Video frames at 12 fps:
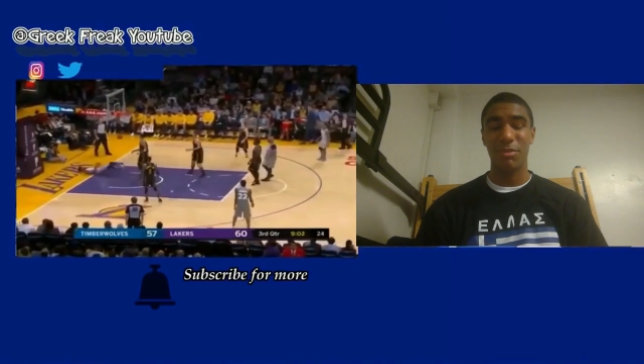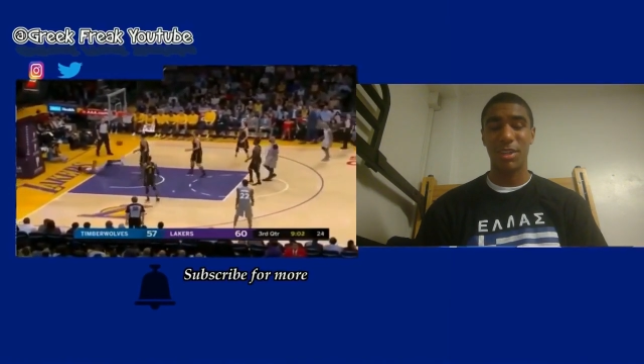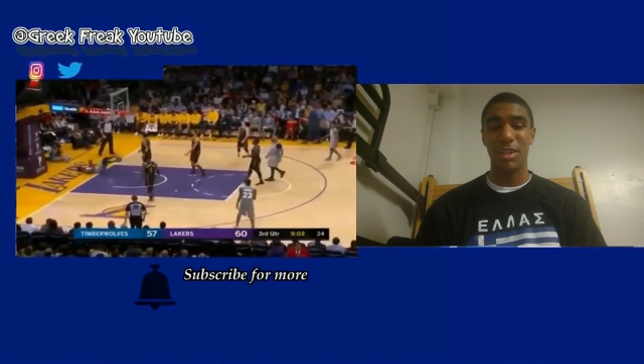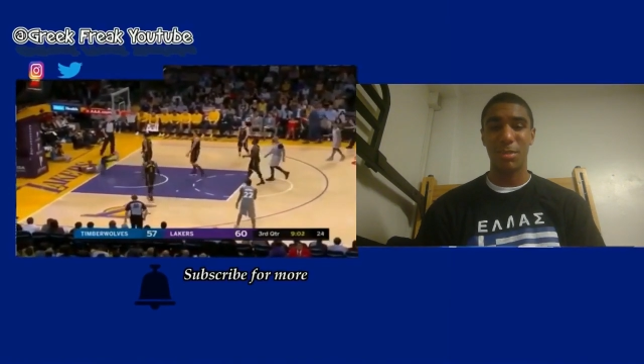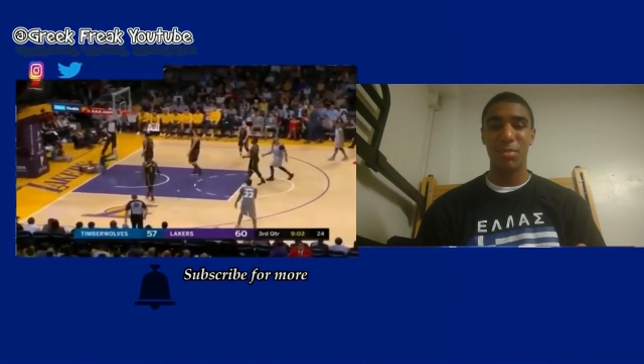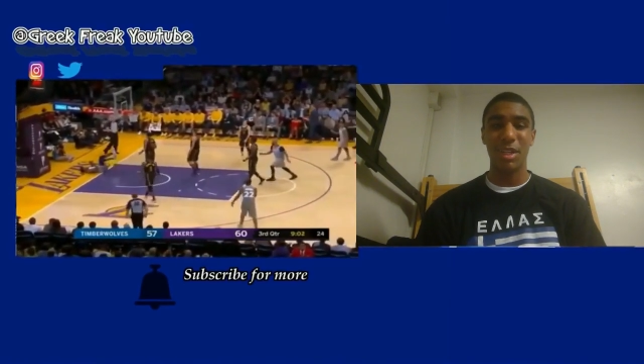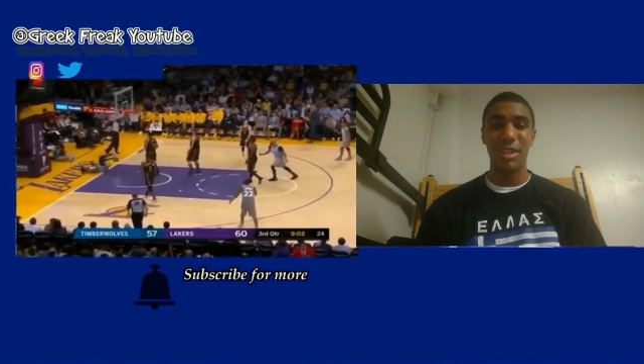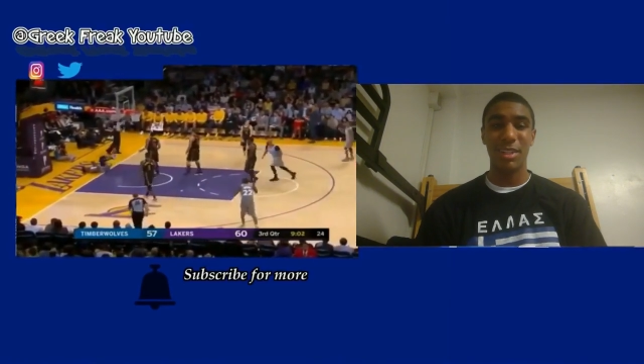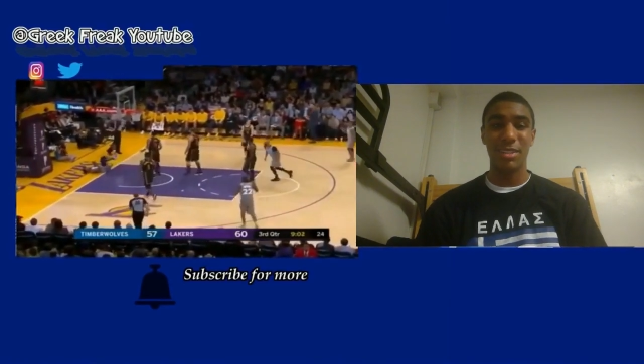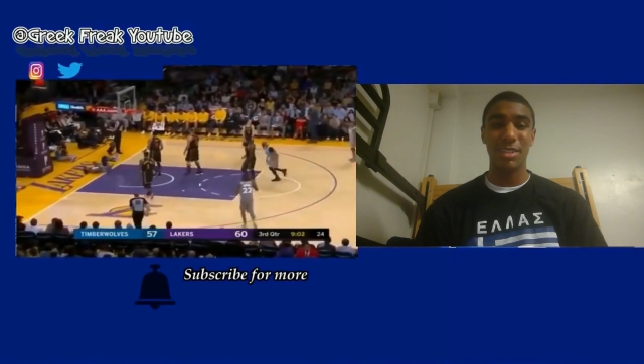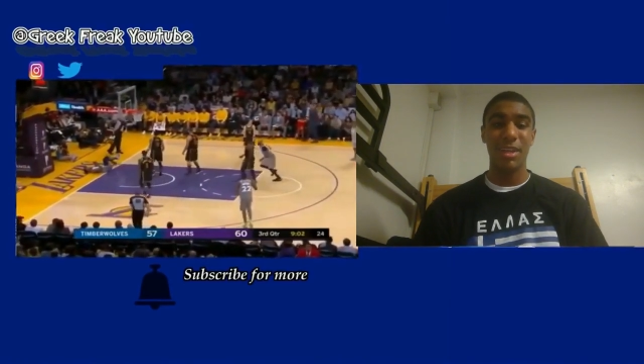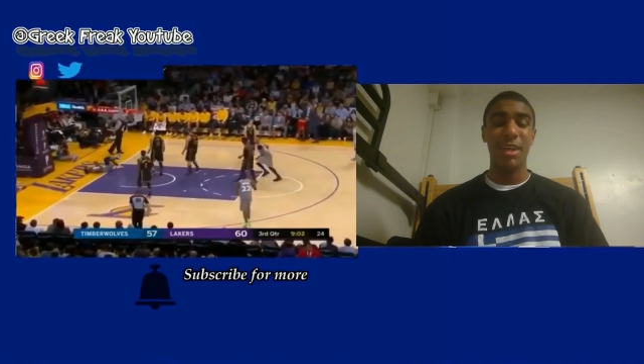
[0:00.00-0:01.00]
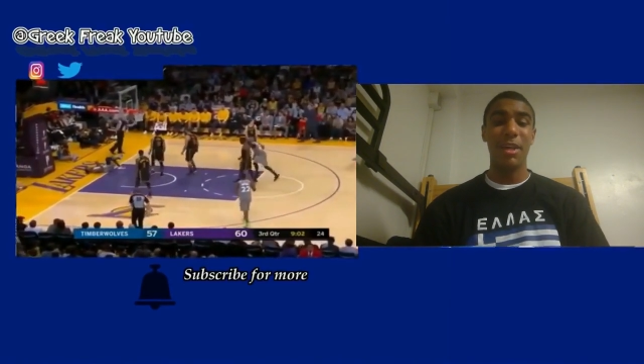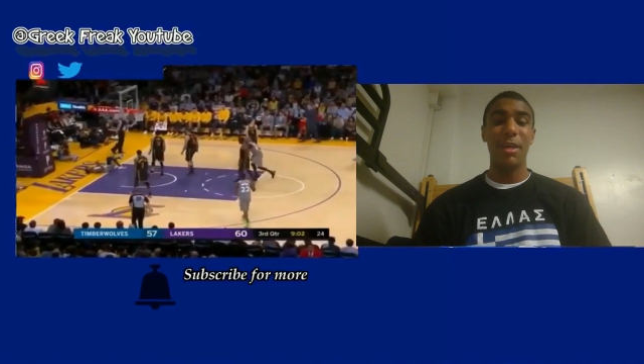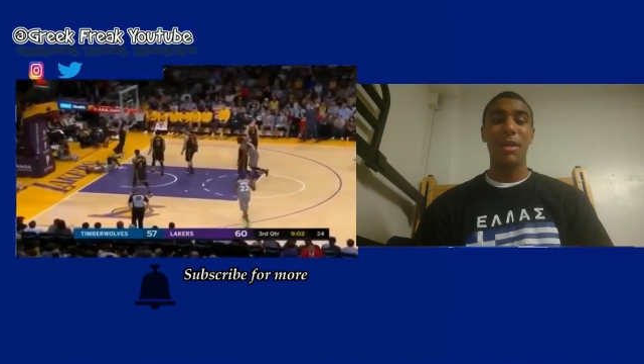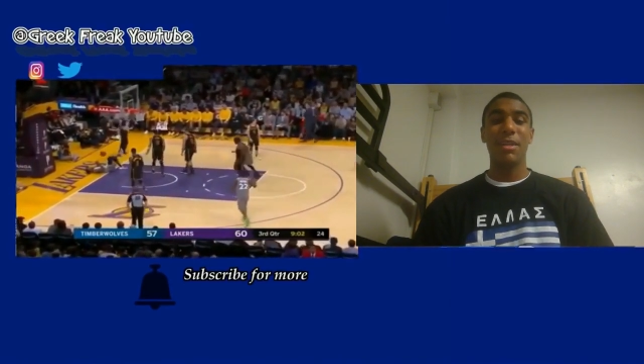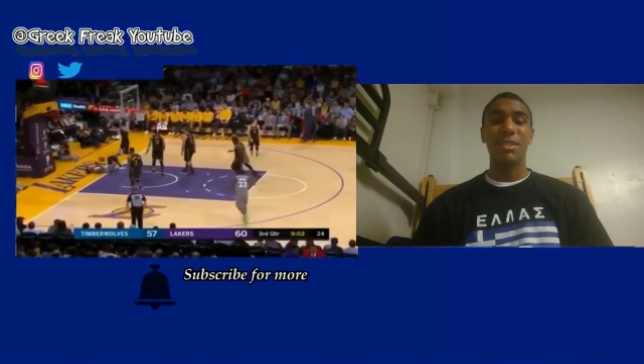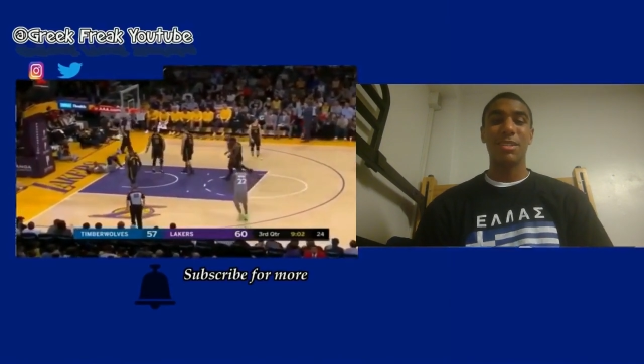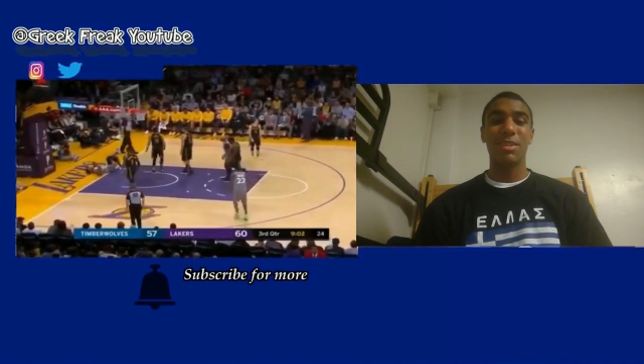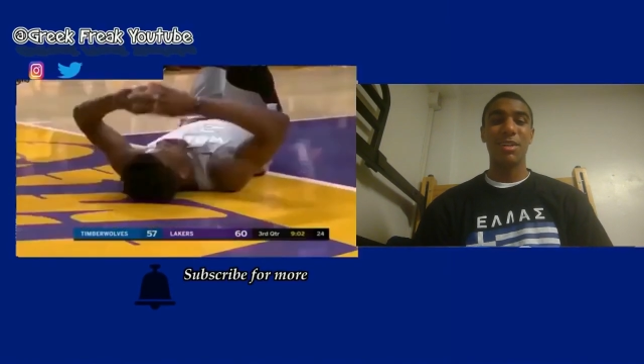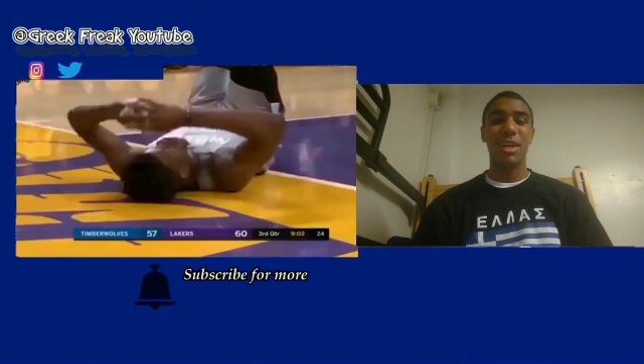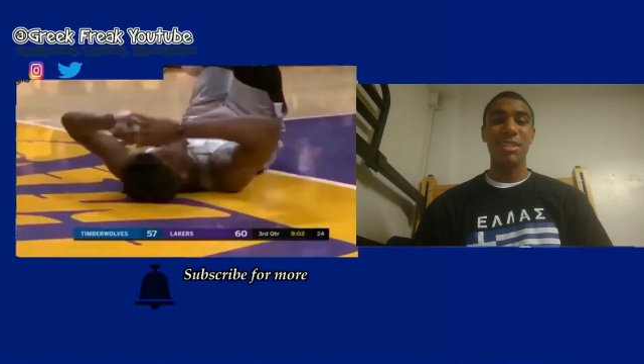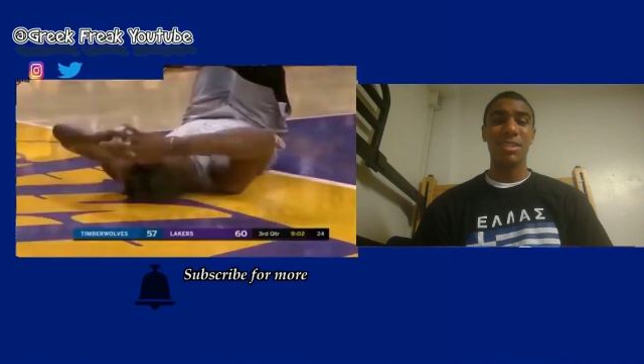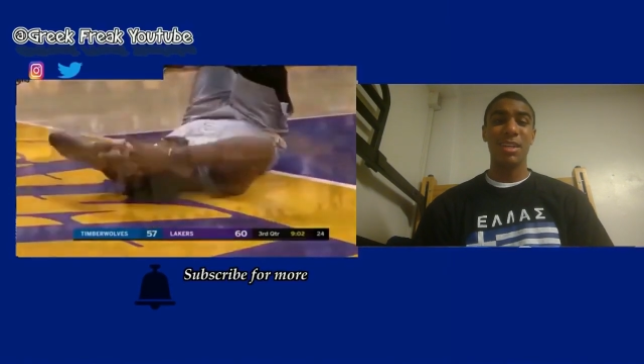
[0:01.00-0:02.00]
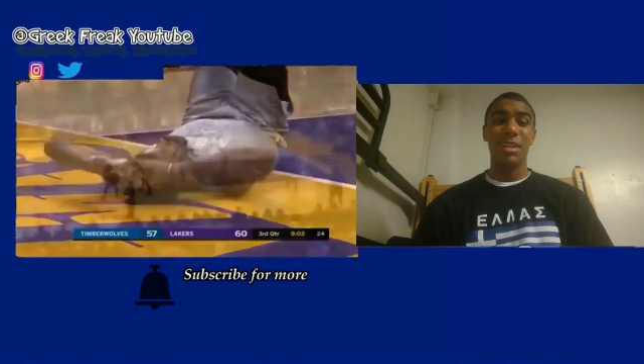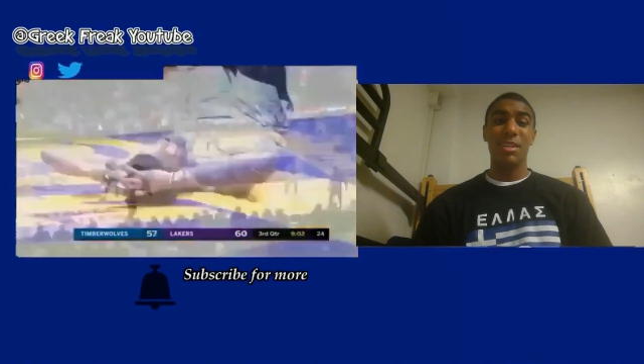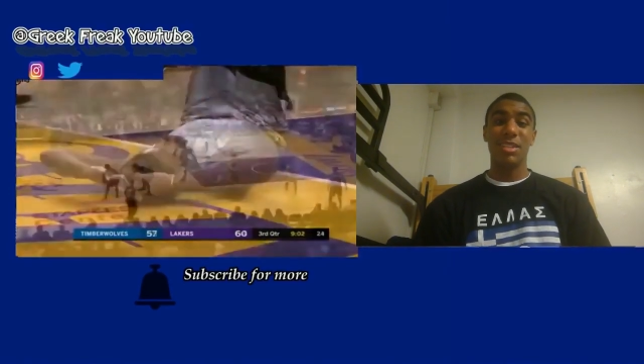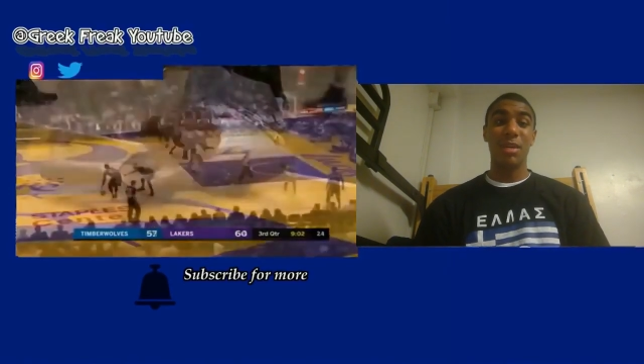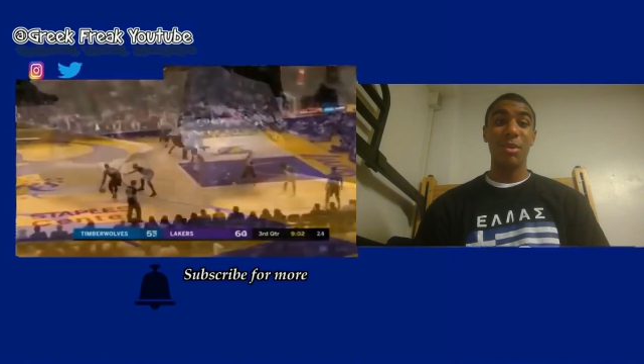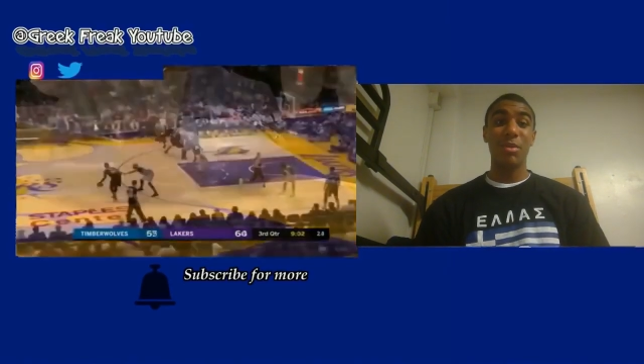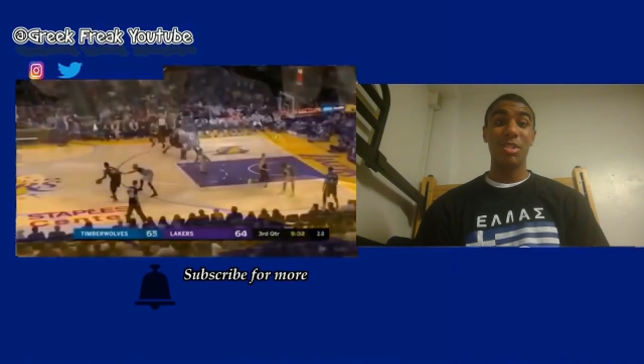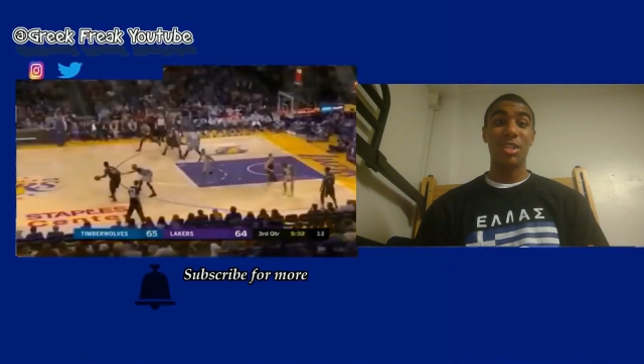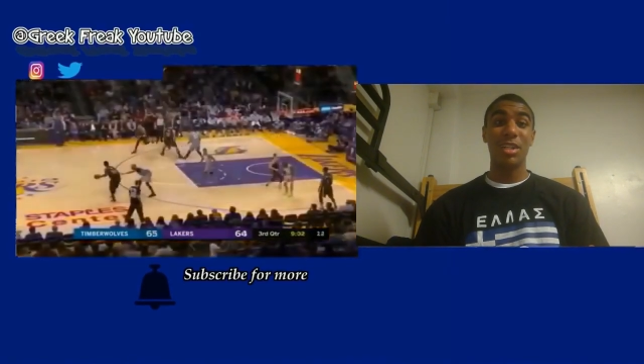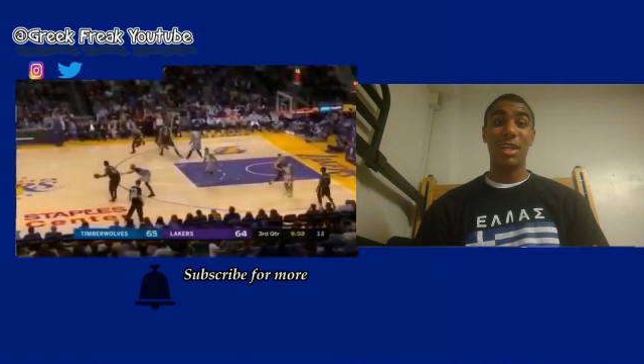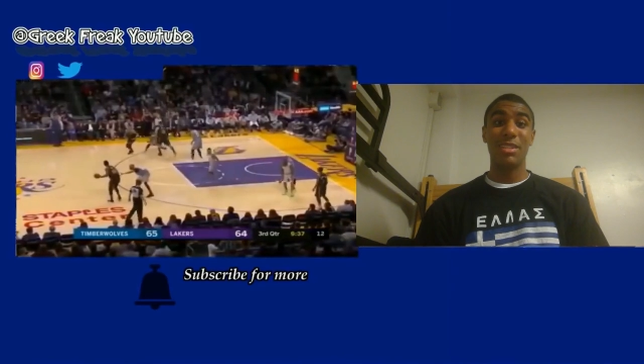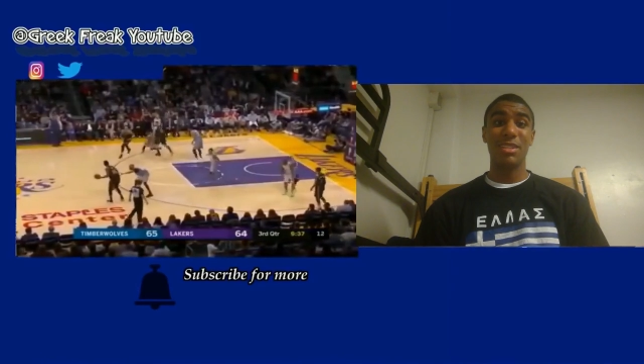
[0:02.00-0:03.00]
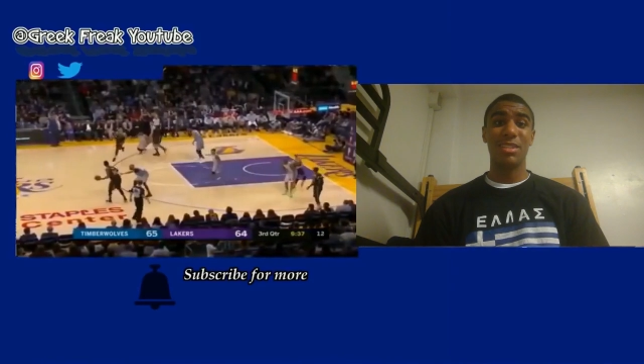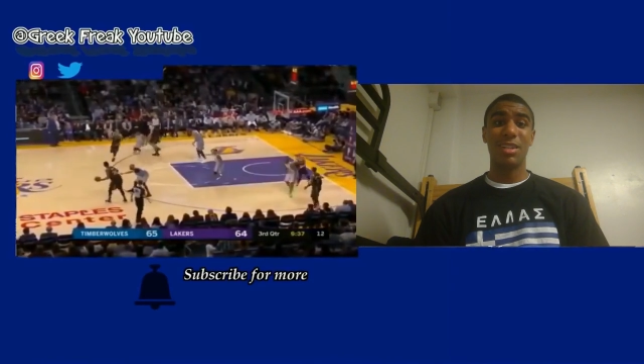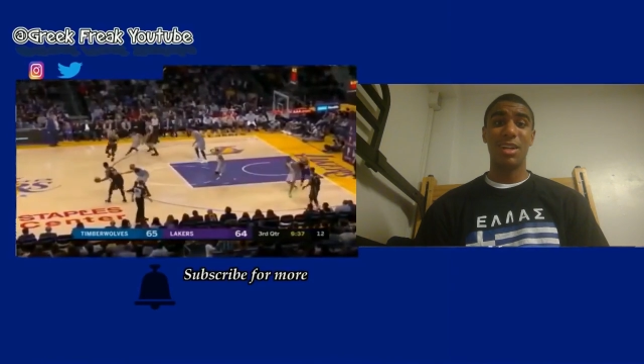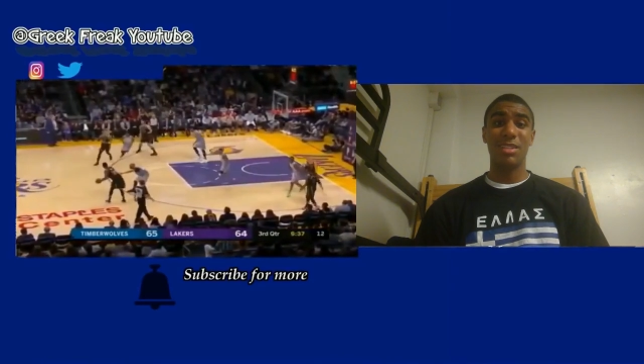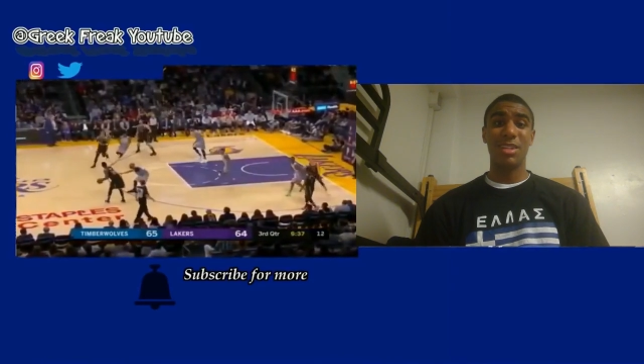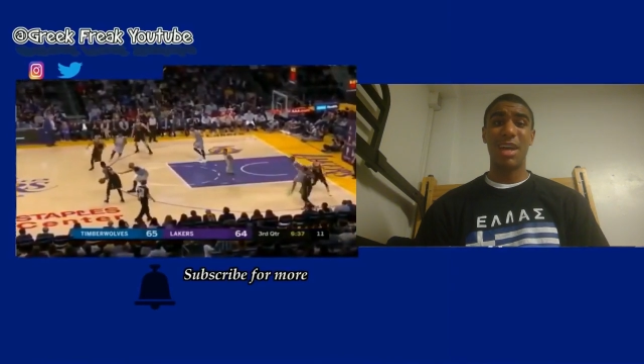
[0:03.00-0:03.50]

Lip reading: other players. So guys, tell me what your guys' thoughts.